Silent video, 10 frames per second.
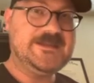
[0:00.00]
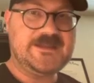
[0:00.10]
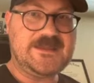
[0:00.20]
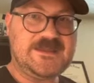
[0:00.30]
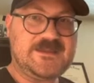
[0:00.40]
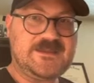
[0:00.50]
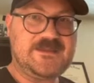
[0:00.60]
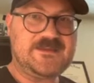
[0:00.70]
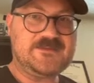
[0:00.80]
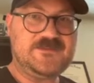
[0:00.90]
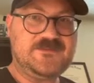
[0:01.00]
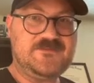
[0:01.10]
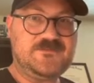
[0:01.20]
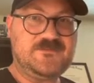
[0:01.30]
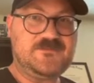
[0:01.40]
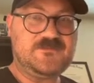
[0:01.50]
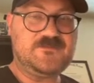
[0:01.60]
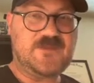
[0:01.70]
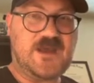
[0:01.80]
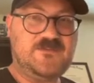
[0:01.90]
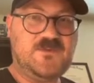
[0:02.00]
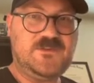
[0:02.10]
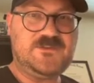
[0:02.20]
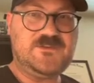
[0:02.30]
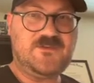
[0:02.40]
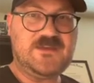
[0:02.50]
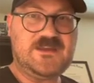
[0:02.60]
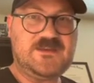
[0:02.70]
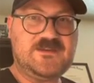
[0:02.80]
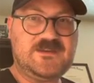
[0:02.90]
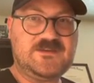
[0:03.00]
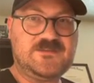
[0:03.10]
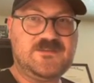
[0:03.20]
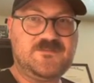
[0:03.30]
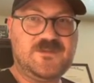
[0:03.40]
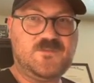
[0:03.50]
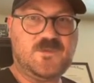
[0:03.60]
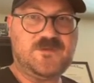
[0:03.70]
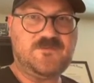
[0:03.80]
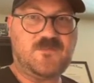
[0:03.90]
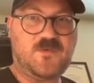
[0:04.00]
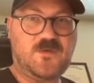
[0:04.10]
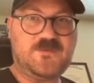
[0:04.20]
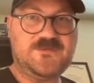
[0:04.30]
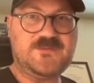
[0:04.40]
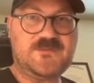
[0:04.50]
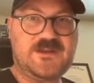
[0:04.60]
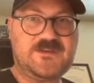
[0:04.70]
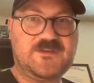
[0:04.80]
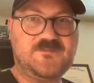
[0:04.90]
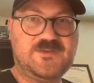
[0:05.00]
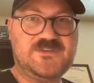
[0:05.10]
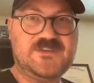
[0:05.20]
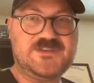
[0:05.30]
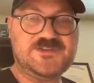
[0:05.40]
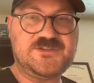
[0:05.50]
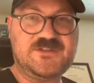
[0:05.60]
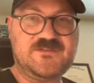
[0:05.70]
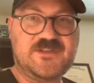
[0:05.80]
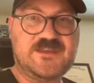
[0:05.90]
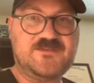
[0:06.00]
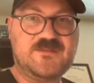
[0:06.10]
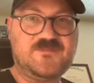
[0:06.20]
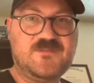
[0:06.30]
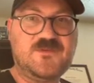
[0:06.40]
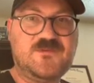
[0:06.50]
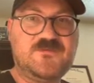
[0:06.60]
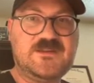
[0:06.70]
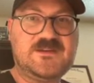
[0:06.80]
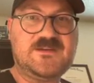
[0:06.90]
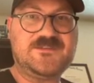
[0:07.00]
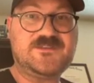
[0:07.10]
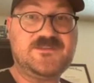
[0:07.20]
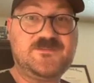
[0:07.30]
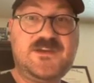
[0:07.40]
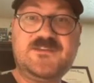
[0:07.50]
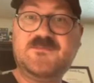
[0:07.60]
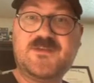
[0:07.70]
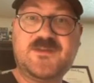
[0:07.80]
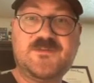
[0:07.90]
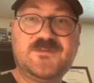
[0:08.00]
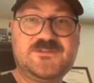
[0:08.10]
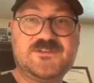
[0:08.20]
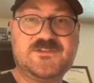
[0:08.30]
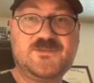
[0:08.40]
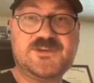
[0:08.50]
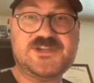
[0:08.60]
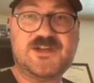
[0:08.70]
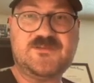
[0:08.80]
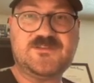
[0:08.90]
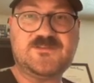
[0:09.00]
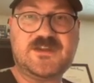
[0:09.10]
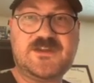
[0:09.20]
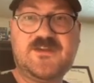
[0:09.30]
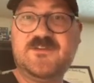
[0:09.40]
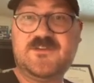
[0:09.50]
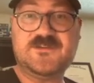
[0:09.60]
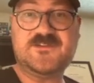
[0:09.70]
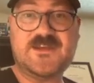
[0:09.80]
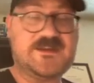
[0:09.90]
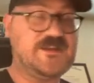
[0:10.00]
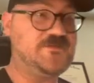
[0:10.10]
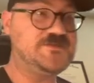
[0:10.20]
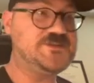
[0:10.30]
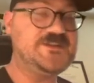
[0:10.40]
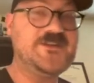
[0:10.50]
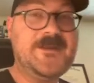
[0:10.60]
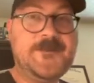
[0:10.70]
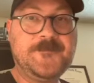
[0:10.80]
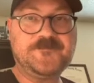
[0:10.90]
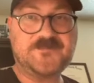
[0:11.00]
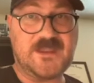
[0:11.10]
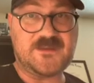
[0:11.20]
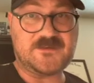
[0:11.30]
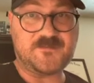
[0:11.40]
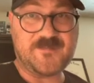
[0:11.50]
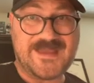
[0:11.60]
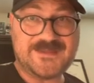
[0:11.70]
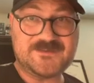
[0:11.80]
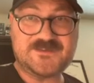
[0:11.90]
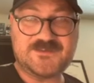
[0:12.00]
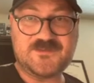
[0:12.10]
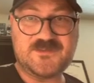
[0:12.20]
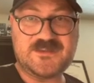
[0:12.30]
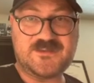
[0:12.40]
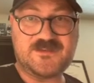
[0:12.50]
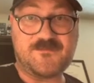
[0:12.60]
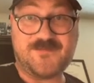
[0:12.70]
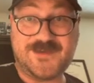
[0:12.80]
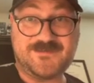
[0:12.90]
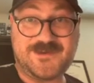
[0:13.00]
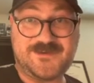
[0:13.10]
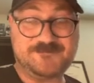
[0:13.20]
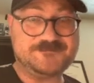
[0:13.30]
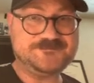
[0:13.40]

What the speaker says: and I'm going to go ahead and commit one more so that I can potentially land a move. And I expected my opponent to switch out, so I held on to that energy and banked the Mud Bomb